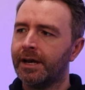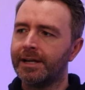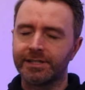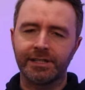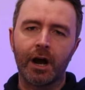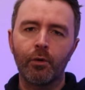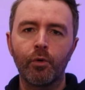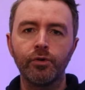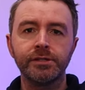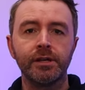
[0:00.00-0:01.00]
and Star
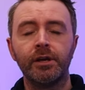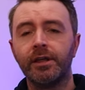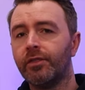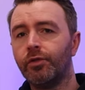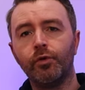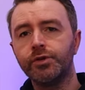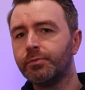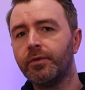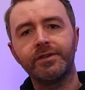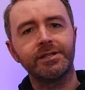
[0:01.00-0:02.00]
Wars,
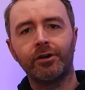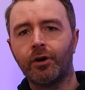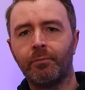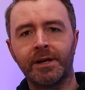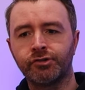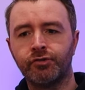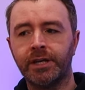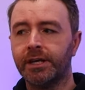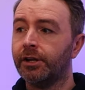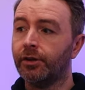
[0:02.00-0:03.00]
those movies aren't on my street.